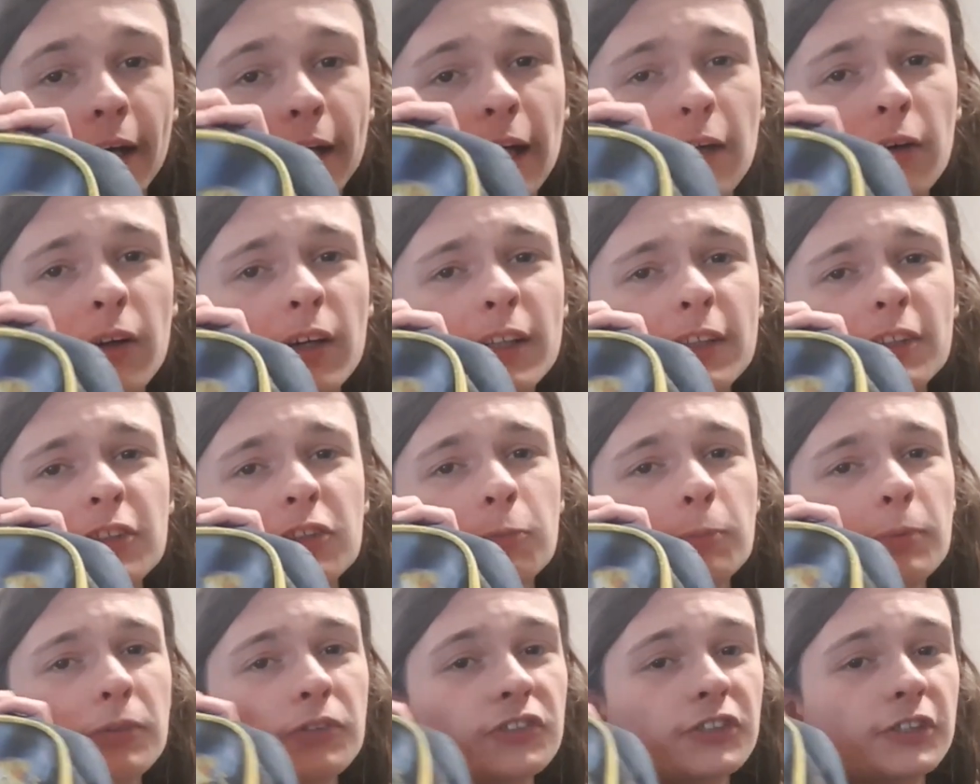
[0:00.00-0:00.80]
Now I
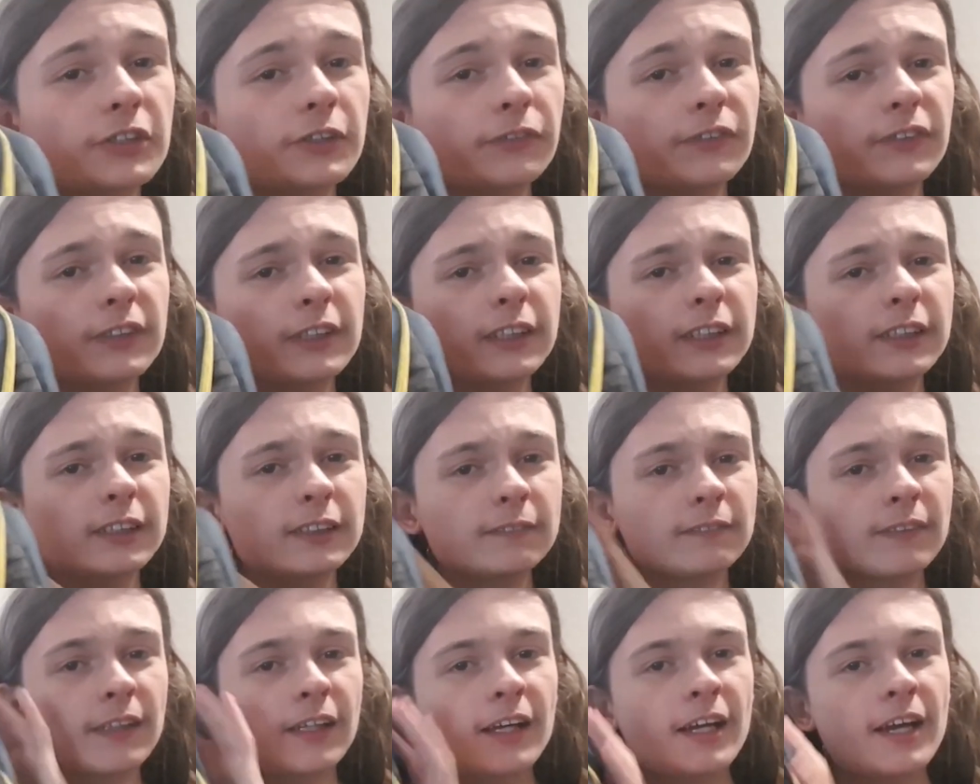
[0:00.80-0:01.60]
specifically
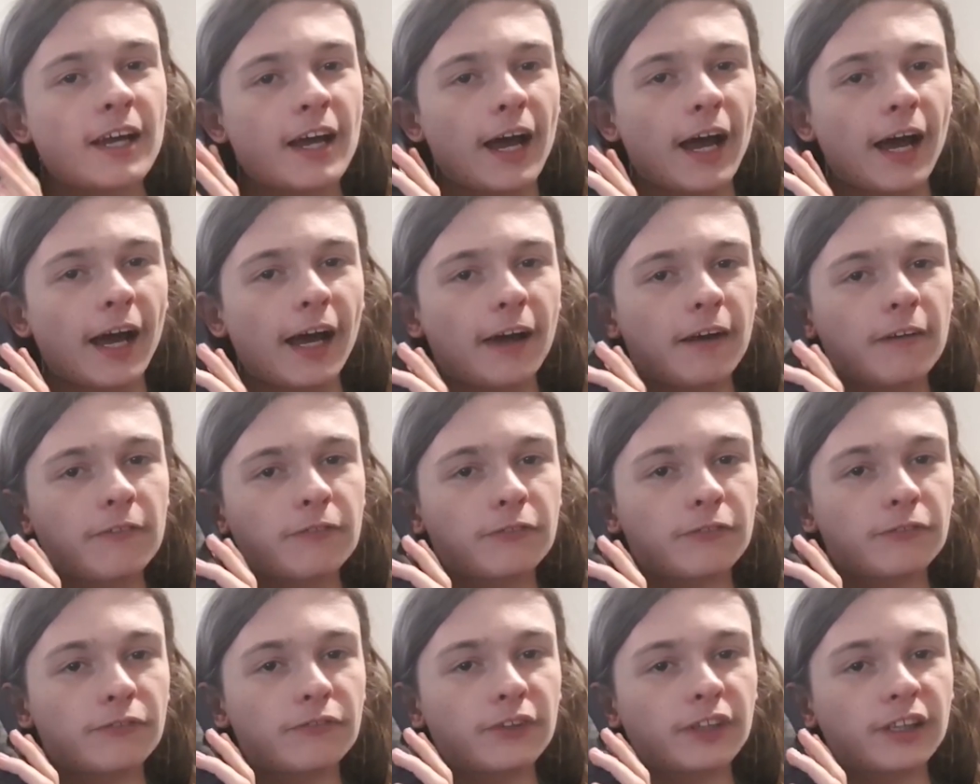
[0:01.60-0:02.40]
have
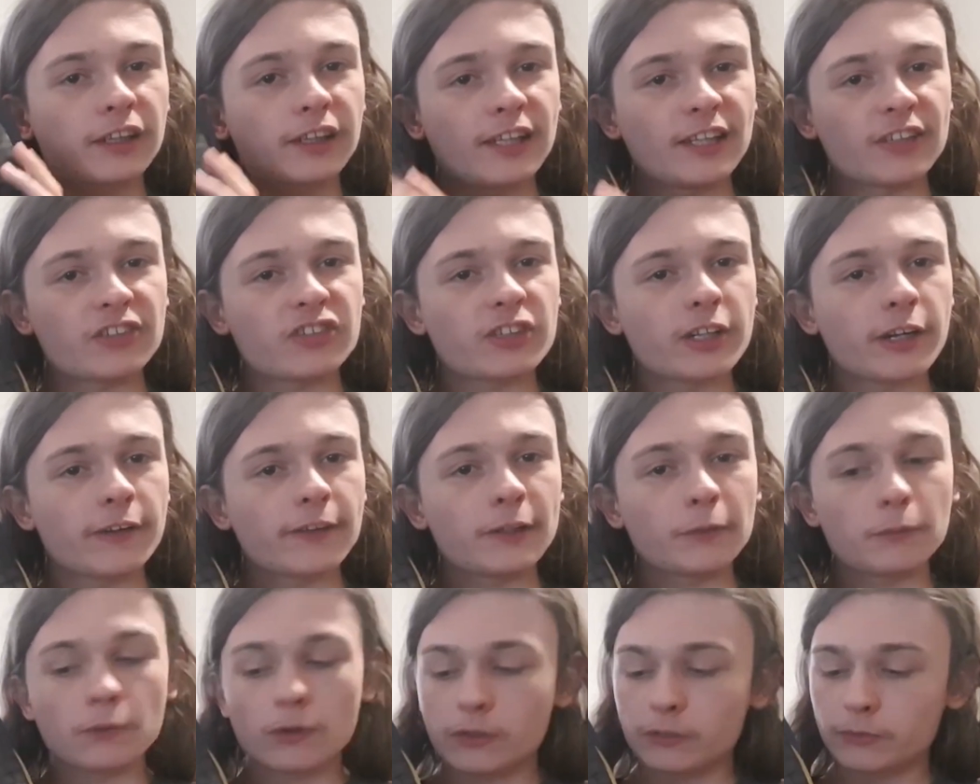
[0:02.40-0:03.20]
the legendary
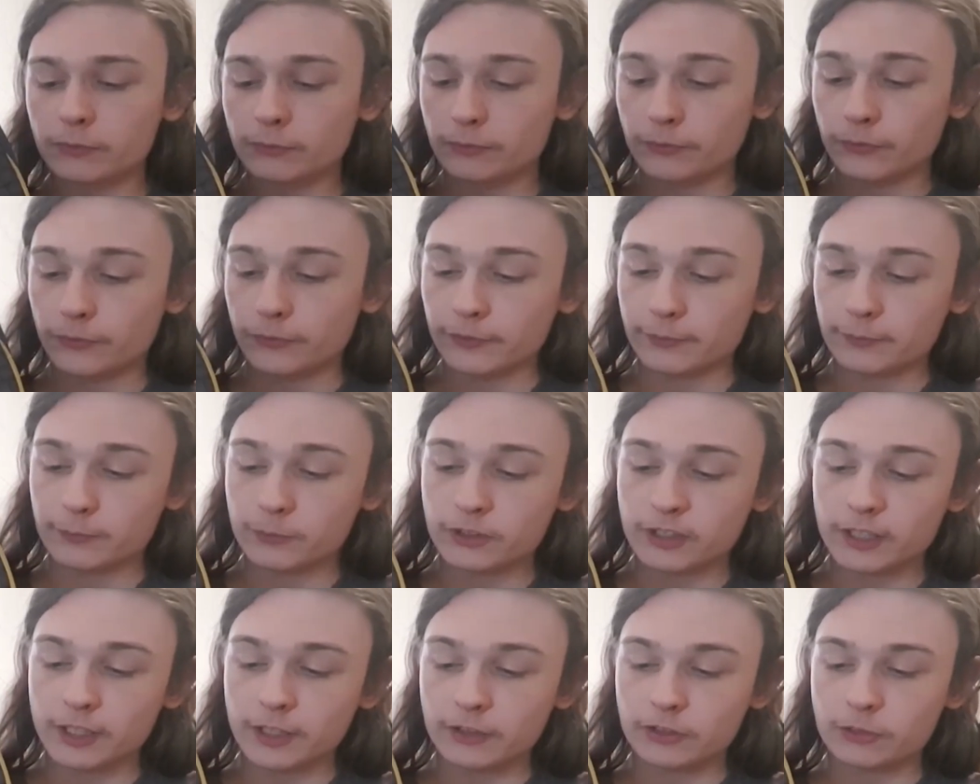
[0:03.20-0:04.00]
one from
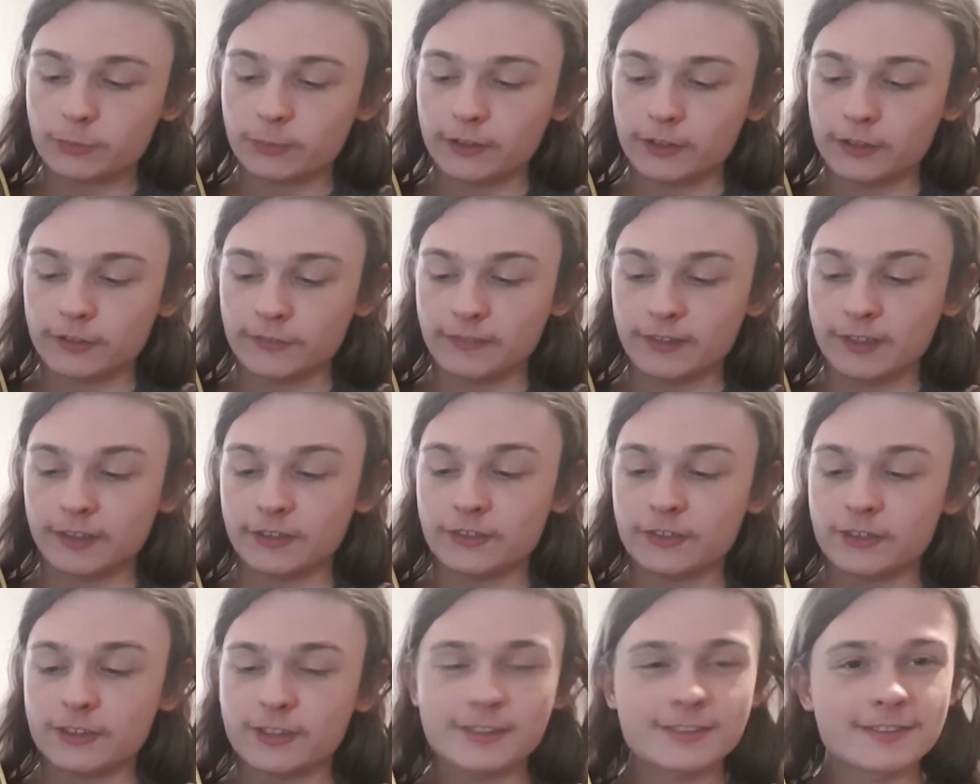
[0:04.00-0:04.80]
Skylanders Spice
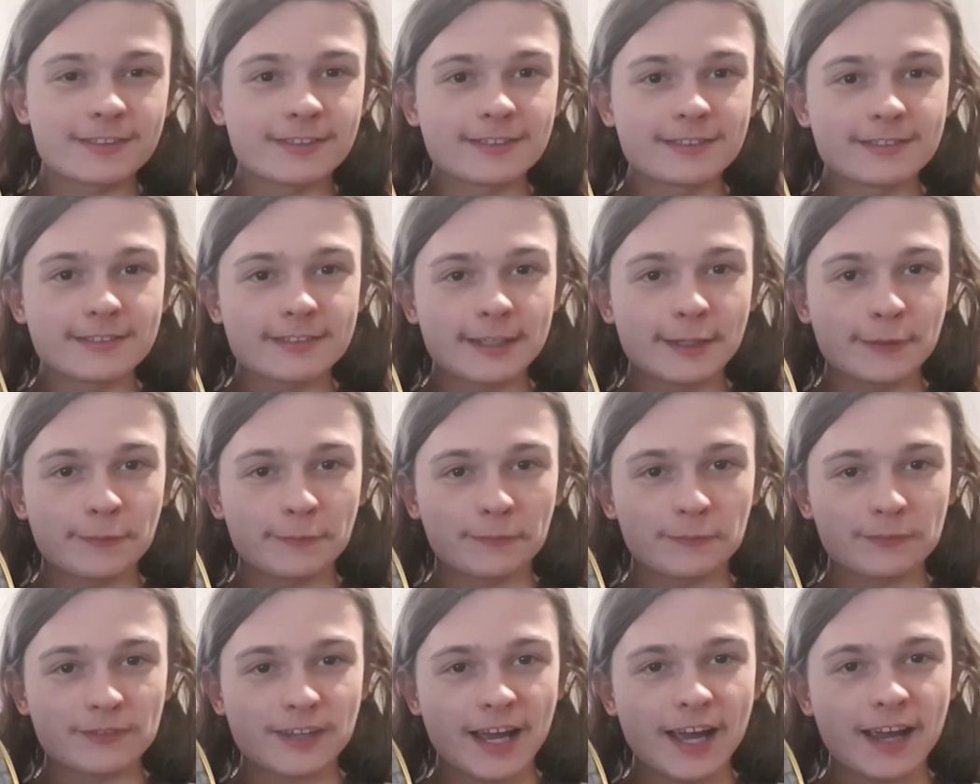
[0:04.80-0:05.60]
Adventure, as you can see
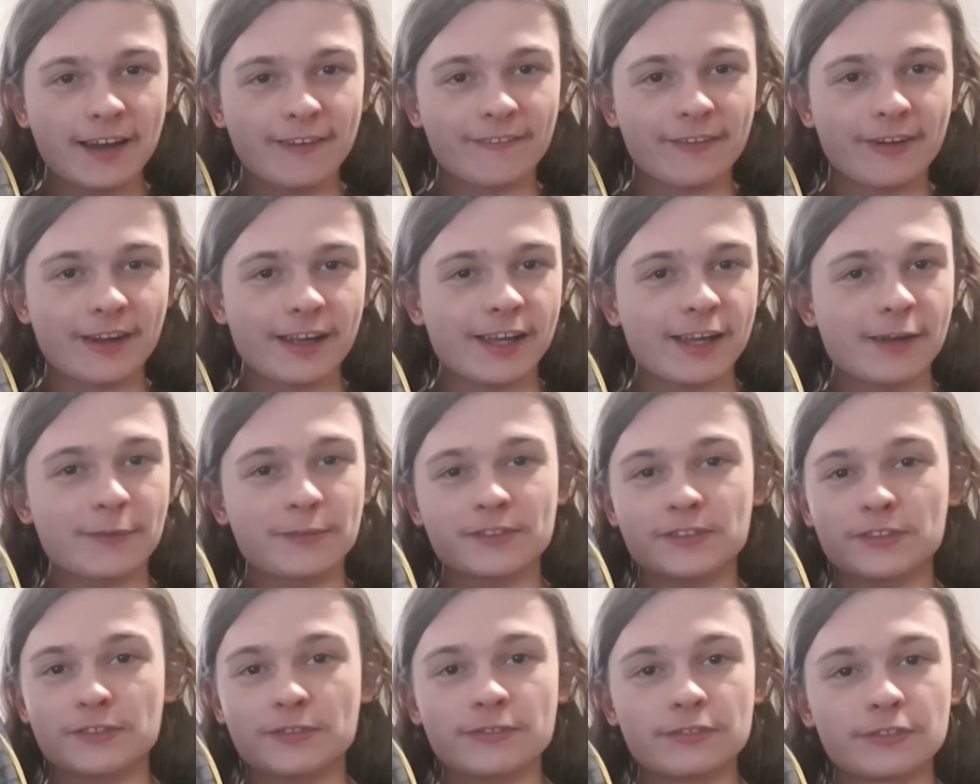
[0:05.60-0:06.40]
from the tag right here,
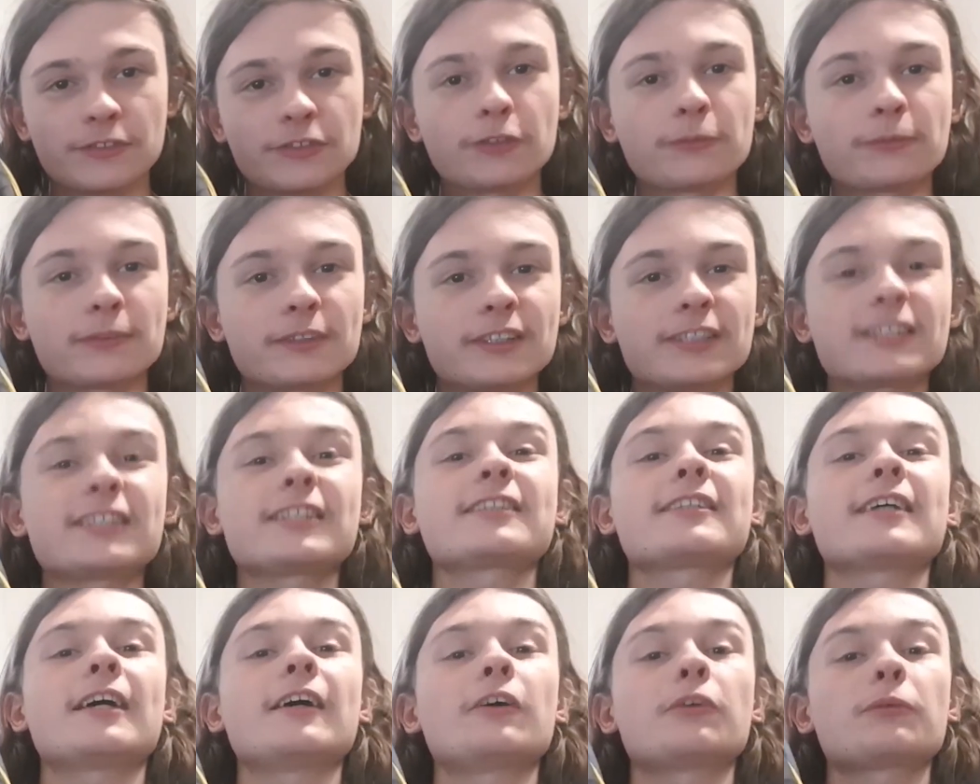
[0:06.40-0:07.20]
which is phenomenally
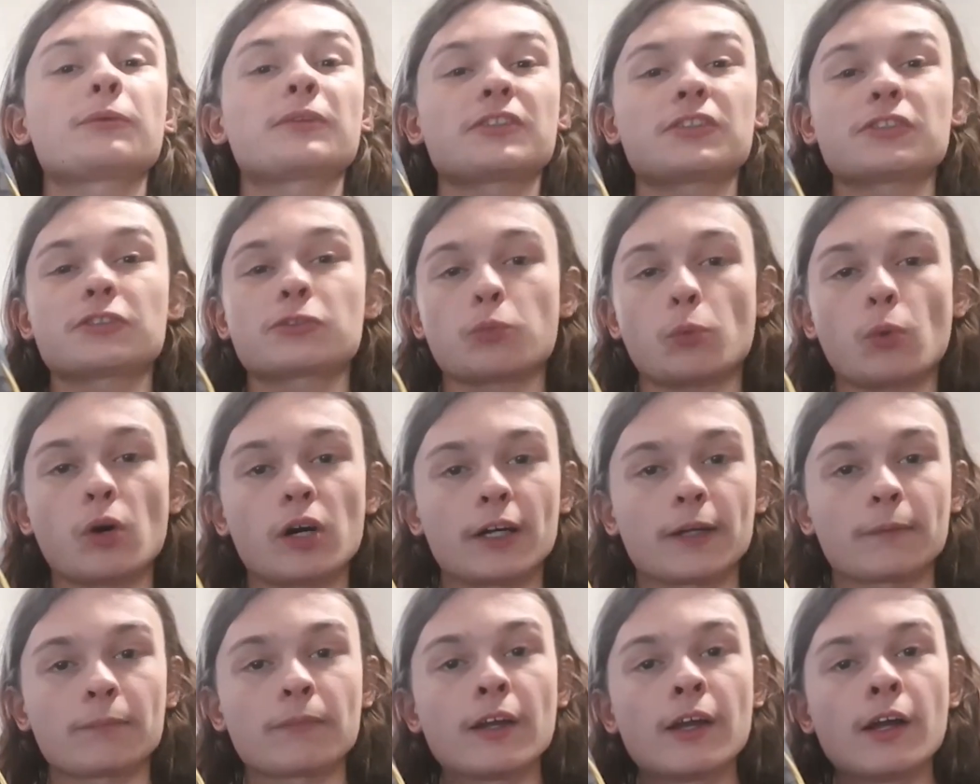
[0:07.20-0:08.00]
detailed, which is
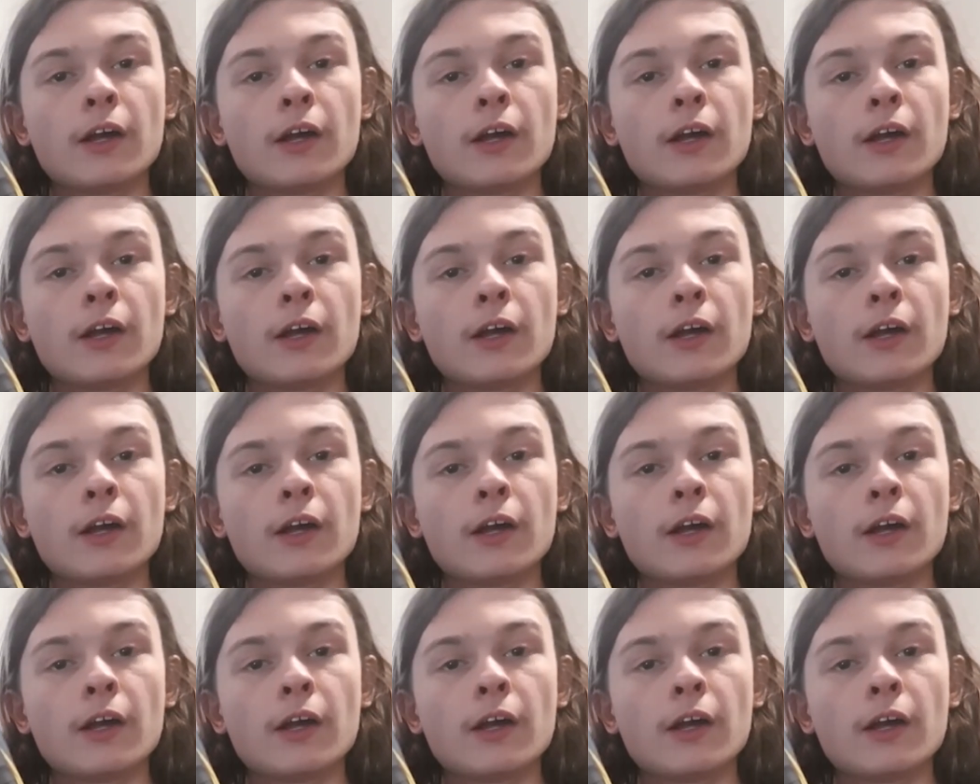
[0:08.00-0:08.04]
why